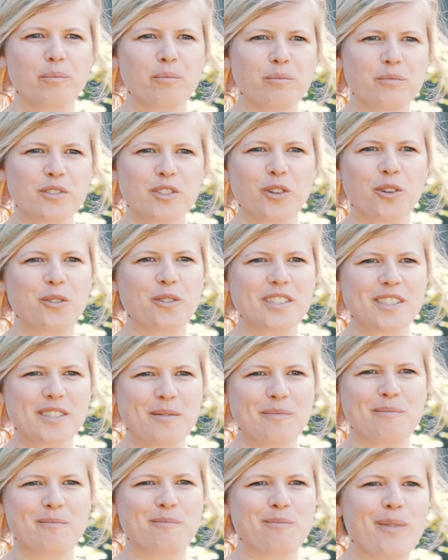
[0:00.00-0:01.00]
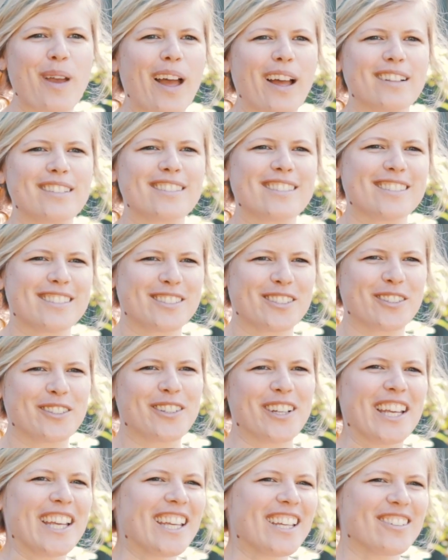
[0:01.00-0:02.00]
so it wasn't Matt's
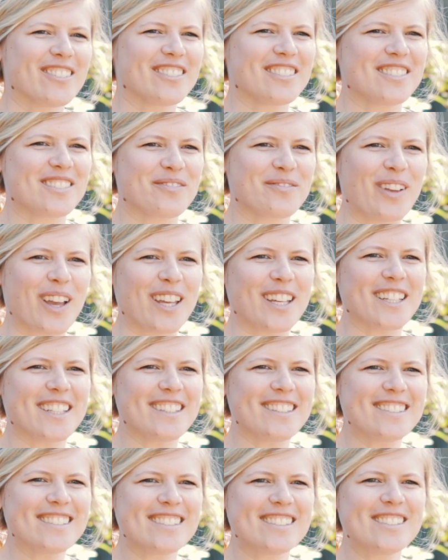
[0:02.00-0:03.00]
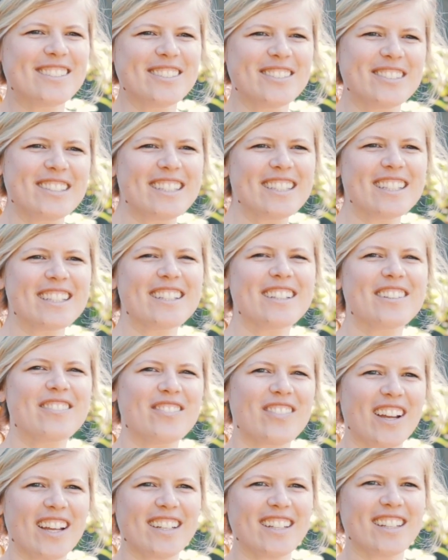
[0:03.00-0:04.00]
doing, it was Megan's doing in
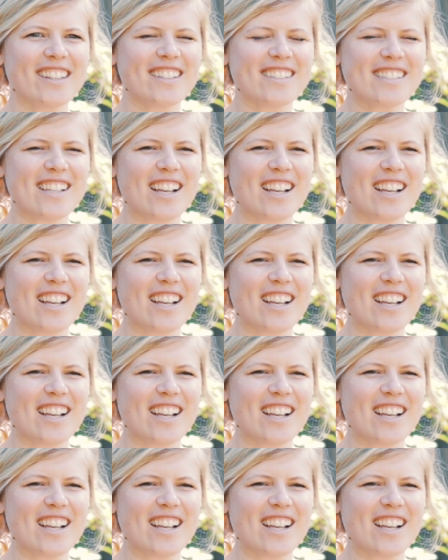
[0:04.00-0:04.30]
finding this